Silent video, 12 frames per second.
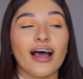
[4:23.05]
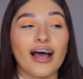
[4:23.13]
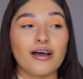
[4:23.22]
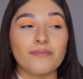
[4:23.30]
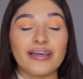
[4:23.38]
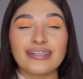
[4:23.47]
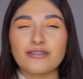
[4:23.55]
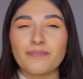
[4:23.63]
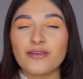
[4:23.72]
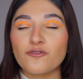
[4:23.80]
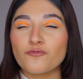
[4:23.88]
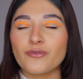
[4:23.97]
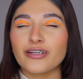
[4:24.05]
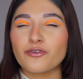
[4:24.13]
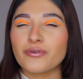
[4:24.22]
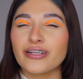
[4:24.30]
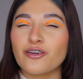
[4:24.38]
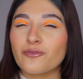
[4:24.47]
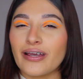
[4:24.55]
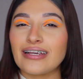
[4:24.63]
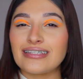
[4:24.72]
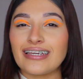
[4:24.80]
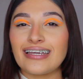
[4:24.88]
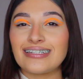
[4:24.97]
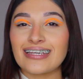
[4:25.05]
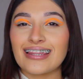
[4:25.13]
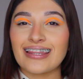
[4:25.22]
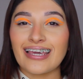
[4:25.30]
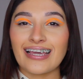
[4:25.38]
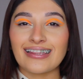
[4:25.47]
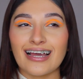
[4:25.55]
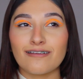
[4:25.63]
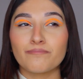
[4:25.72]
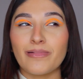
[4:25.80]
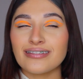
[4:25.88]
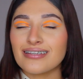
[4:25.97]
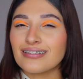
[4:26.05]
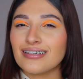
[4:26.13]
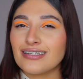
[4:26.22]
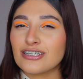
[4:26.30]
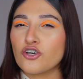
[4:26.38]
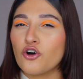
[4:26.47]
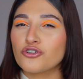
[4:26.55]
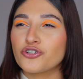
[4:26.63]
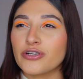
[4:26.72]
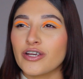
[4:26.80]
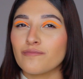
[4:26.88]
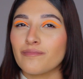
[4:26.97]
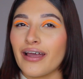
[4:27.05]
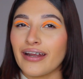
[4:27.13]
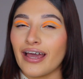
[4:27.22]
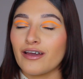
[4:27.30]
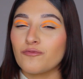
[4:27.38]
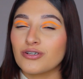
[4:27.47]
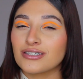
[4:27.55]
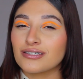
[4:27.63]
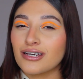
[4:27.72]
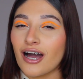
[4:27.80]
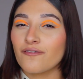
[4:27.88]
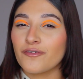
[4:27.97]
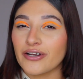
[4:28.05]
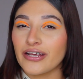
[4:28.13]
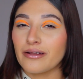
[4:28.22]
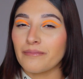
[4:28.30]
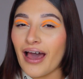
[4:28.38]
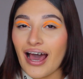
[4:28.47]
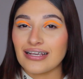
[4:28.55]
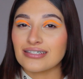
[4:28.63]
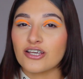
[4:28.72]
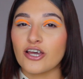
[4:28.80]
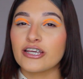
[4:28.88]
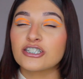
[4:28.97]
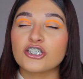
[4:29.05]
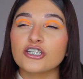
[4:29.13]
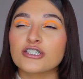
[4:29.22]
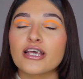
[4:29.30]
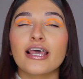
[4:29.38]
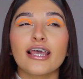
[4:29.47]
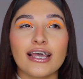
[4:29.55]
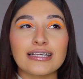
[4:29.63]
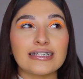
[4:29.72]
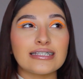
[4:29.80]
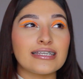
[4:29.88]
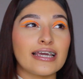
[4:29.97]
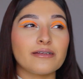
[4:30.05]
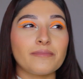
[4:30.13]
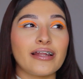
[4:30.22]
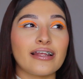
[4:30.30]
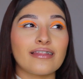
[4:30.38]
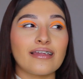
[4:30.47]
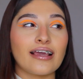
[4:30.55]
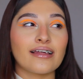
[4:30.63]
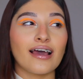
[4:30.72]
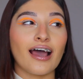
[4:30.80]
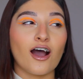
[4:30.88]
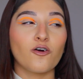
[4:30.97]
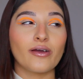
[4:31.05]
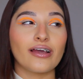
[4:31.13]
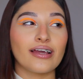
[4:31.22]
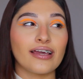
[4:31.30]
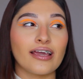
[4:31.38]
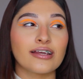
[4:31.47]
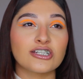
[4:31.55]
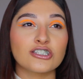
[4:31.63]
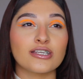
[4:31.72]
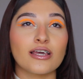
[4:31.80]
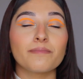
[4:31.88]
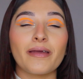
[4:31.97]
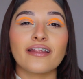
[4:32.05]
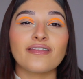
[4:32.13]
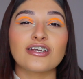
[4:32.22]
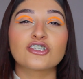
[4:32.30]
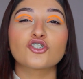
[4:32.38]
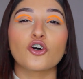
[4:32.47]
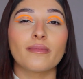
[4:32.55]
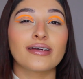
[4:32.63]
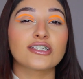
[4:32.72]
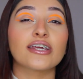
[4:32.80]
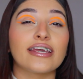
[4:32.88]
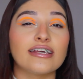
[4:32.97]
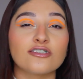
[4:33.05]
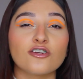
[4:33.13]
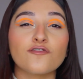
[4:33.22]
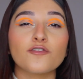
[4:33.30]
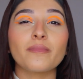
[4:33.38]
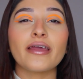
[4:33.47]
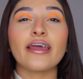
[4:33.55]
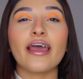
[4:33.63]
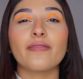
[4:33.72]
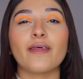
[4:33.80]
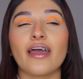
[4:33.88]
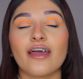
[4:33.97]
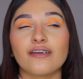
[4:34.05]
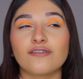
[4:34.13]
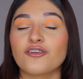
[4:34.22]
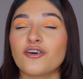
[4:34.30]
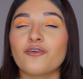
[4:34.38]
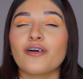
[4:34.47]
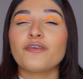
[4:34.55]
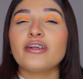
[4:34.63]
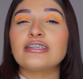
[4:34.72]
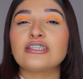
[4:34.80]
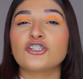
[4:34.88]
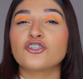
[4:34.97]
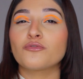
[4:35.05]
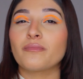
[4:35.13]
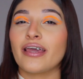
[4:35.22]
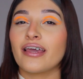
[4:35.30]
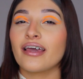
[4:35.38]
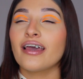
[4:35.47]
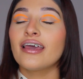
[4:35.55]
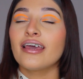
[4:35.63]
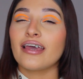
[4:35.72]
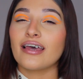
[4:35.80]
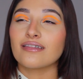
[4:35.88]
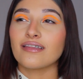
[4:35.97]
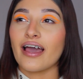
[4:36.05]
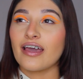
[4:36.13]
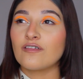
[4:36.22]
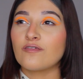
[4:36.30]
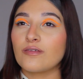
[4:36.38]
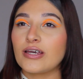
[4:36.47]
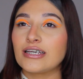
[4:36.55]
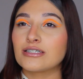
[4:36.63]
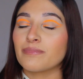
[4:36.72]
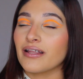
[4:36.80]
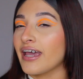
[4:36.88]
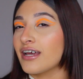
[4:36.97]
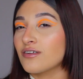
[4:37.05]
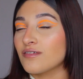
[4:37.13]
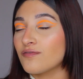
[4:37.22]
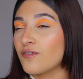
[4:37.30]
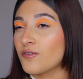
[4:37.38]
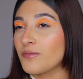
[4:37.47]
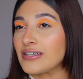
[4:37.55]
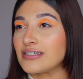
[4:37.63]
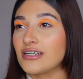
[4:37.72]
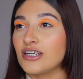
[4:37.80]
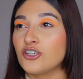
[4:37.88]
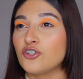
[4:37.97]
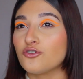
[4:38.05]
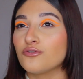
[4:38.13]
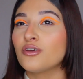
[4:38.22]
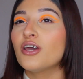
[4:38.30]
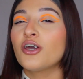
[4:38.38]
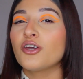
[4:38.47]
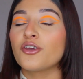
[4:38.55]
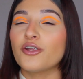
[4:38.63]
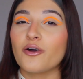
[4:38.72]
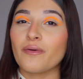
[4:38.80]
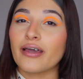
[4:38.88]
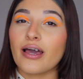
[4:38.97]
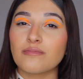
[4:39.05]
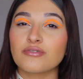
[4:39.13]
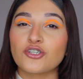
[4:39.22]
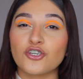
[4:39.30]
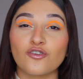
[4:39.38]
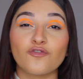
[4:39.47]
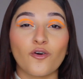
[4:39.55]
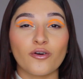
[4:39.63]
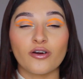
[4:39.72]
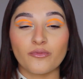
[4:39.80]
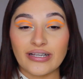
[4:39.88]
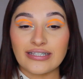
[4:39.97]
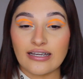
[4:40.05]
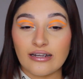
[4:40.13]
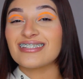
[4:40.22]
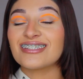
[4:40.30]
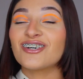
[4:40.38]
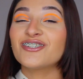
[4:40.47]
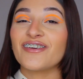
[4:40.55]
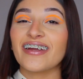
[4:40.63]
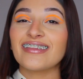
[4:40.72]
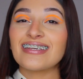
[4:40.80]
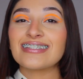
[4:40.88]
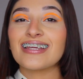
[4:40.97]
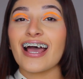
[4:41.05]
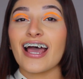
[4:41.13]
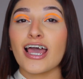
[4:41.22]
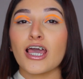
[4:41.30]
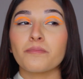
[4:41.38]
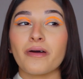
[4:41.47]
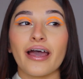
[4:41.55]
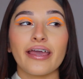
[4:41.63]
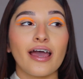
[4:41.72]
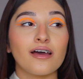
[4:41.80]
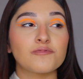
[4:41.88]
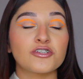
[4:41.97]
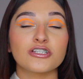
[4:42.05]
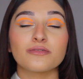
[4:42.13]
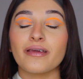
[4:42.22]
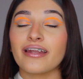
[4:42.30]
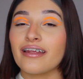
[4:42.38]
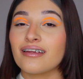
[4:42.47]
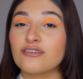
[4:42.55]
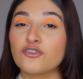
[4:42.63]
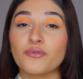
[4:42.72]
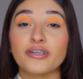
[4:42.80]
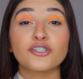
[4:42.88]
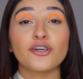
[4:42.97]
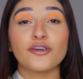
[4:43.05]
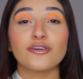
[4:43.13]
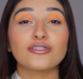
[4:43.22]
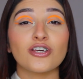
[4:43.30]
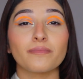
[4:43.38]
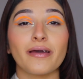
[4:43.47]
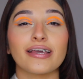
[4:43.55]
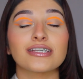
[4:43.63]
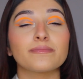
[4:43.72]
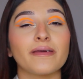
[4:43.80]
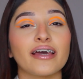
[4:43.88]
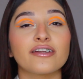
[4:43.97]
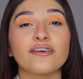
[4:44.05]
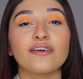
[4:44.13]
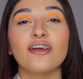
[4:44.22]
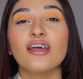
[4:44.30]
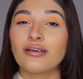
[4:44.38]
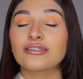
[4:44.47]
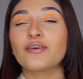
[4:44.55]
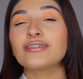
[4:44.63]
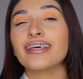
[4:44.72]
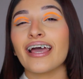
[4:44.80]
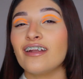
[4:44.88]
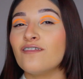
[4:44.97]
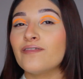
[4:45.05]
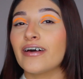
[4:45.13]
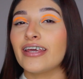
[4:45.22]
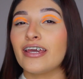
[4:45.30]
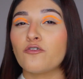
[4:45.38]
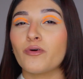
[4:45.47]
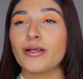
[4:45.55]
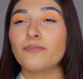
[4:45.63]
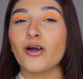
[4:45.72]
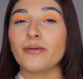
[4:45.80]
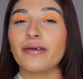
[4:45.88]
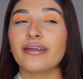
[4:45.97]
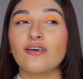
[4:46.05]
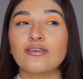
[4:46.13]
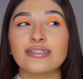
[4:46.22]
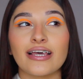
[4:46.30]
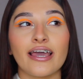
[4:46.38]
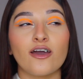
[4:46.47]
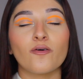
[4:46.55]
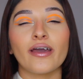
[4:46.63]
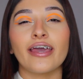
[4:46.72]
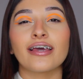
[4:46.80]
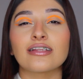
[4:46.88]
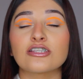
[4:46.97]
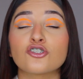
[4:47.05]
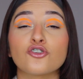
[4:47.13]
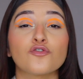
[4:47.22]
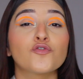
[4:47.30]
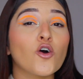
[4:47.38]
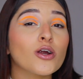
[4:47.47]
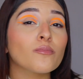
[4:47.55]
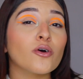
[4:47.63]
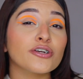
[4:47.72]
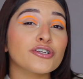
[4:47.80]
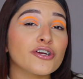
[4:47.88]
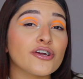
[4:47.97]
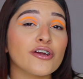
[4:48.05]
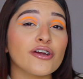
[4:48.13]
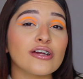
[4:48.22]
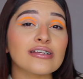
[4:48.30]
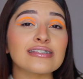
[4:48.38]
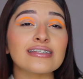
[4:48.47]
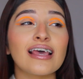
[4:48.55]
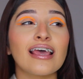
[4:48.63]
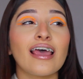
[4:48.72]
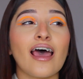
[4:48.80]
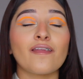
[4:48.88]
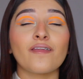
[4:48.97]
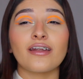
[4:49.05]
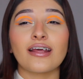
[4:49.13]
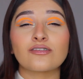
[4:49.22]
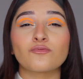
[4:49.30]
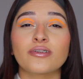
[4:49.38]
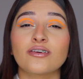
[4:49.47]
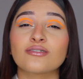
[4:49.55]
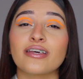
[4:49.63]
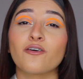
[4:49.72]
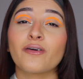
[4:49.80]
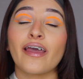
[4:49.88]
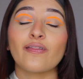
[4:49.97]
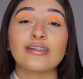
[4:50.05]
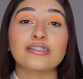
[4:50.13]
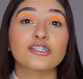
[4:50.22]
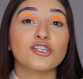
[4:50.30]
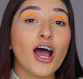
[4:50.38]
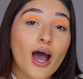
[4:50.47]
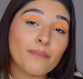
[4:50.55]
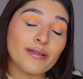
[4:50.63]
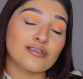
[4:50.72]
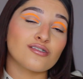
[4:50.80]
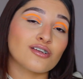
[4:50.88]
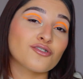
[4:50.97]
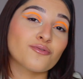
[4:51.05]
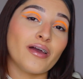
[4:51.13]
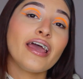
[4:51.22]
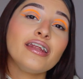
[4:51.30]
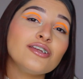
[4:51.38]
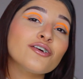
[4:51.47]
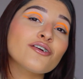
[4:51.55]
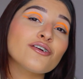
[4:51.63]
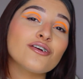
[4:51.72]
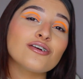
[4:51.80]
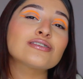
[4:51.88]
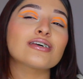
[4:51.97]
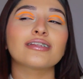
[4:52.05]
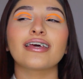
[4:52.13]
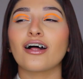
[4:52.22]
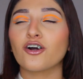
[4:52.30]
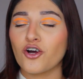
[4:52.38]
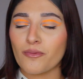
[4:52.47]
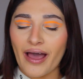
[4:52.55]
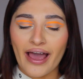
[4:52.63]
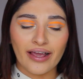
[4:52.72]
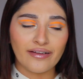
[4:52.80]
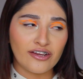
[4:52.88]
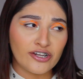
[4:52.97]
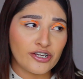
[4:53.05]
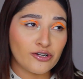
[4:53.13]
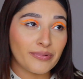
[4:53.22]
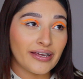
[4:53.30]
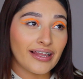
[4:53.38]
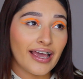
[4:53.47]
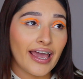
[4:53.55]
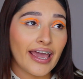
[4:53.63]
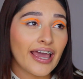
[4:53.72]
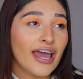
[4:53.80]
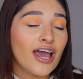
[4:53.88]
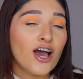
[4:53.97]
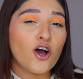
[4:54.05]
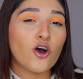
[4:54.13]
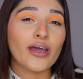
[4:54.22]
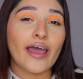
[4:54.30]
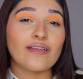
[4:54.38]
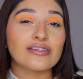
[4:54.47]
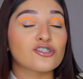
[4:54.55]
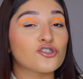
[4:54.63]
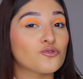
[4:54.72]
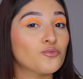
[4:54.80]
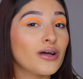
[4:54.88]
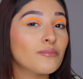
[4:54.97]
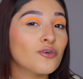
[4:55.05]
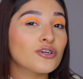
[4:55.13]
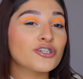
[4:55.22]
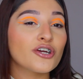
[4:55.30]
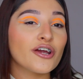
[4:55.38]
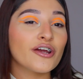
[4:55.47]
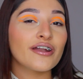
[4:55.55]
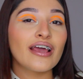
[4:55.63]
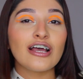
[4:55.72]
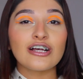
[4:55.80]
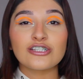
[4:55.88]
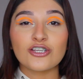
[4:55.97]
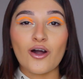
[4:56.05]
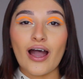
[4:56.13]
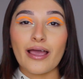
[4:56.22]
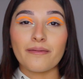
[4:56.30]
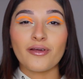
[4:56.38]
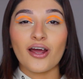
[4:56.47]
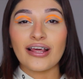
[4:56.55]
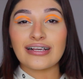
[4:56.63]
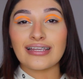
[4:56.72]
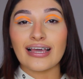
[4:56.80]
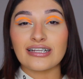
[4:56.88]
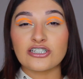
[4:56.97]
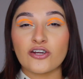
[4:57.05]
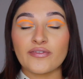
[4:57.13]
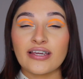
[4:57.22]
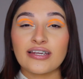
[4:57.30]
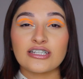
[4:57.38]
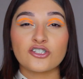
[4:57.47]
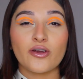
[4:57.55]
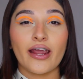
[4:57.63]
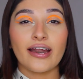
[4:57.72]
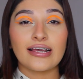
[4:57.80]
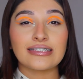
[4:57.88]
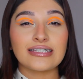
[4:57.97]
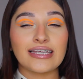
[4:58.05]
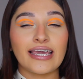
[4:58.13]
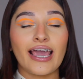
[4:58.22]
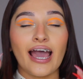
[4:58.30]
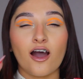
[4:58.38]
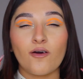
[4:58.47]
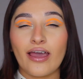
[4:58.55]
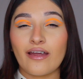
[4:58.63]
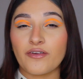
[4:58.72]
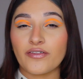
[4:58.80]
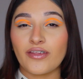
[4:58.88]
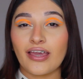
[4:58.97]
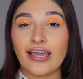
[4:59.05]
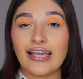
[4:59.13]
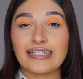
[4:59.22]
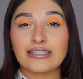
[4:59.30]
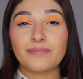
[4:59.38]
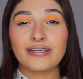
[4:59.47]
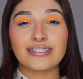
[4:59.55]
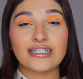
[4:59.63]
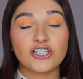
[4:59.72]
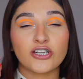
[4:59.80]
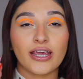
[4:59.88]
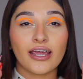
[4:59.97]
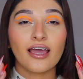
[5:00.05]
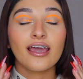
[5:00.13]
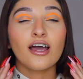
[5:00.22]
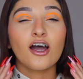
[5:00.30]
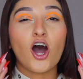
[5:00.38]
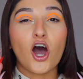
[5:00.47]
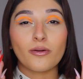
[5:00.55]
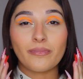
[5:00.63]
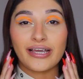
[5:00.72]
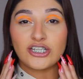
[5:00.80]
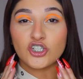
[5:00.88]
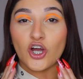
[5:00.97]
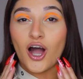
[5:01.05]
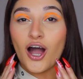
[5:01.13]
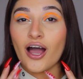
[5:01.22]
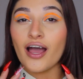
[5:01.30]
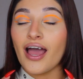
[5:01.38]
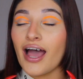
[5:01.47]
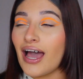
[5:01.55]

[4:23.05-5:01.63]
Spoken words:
It's been really crazy to think that basically this whole journey of mine, I was covered in a mask. It's insane to me to think how it made things so much easier for me, and that, you know, every decision you make in life is planned for a reason, and you know, it comes to you for a reason. So during this time, I have just been doing turns on my expander. So it's kind of funny. One appointment he'll say, okay, let's do 4 more turns, and then the next one he'll say, okay, let's not do any turns, and then I'll go back and then he'll be like, okay, let's do 1 more turn. So I'm not exactly sure. I think he's just trying to see how everything is positioning on my jaw.